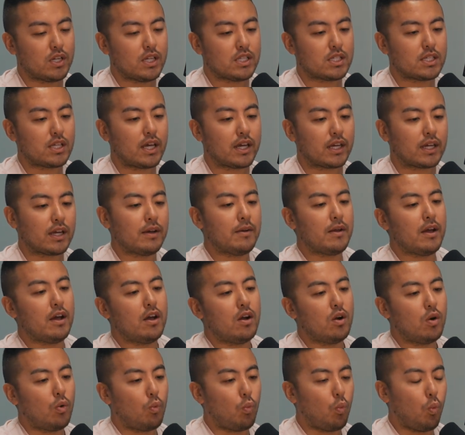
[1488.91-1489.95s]
It's like,
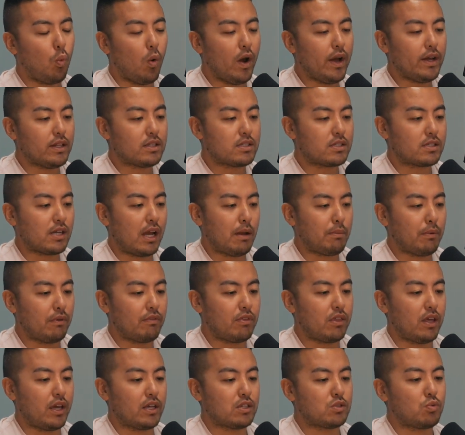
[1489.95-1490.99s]
what type of
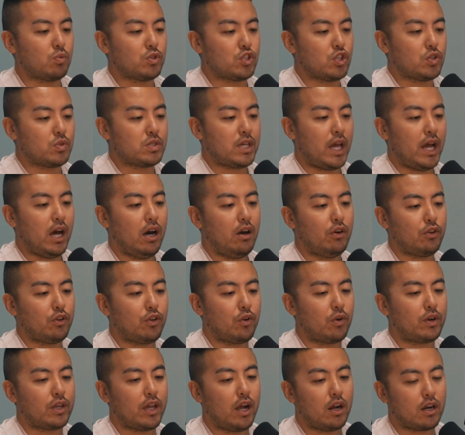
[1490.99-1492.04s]
things would you tell
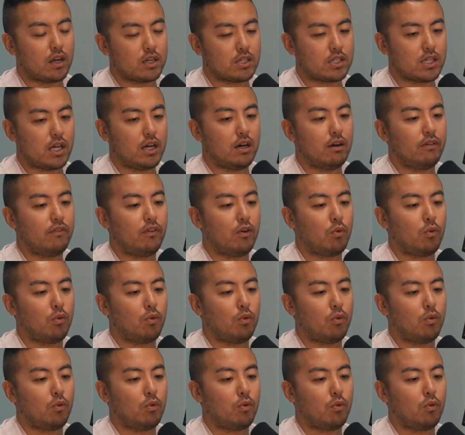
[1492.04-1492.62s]
your younger self,